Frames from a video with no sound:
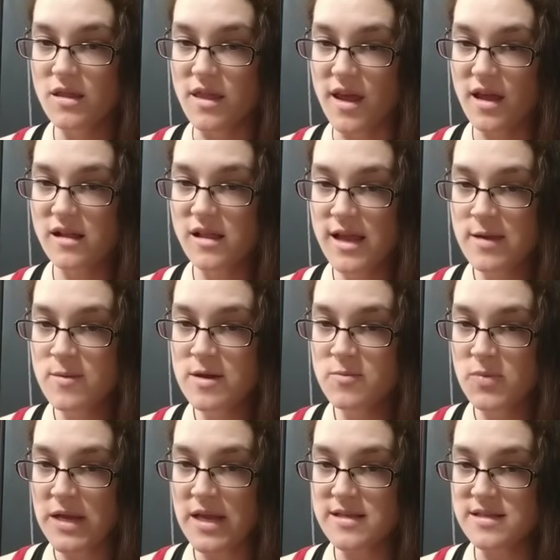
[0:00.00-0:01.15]
they claim it
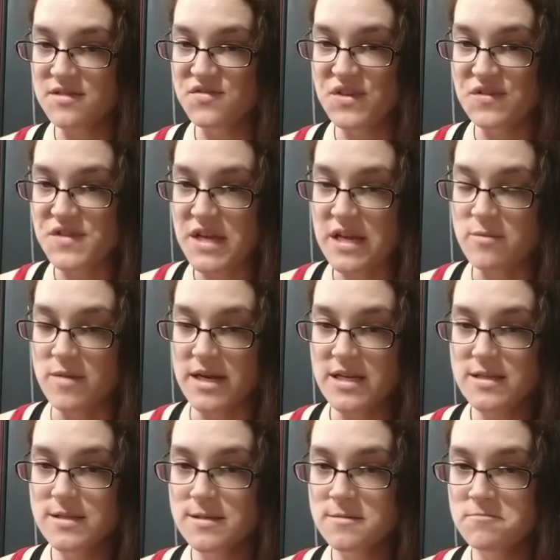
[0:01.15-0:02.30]
peaks in 15
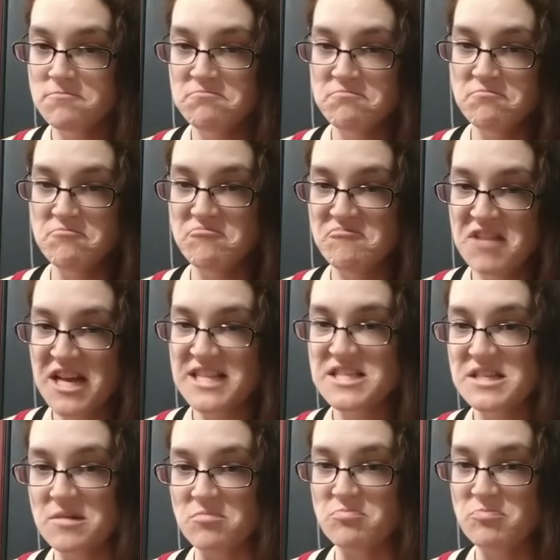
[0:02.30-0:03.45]
minutes. That's
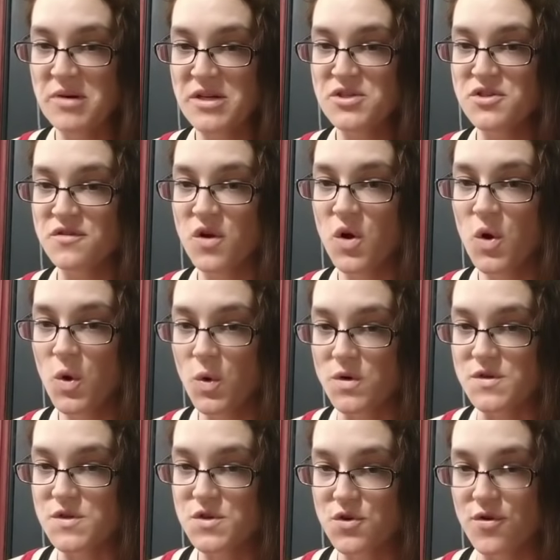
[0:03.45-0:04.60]
a bunch of
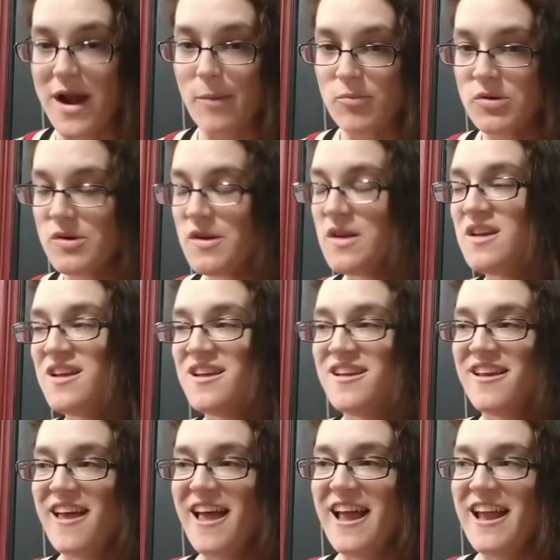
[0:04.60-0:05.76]
horse crap.
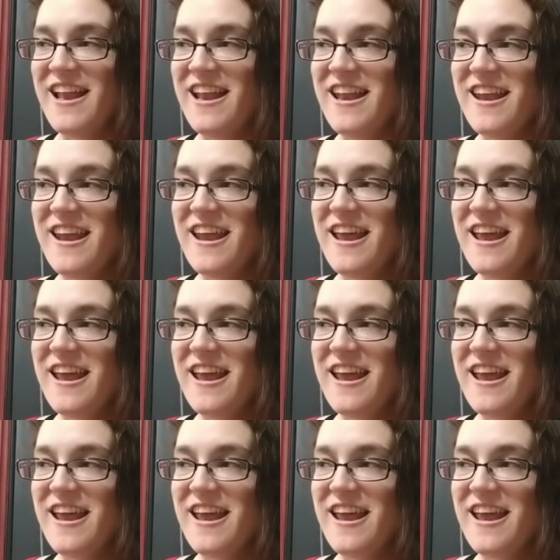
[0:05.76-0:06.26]
And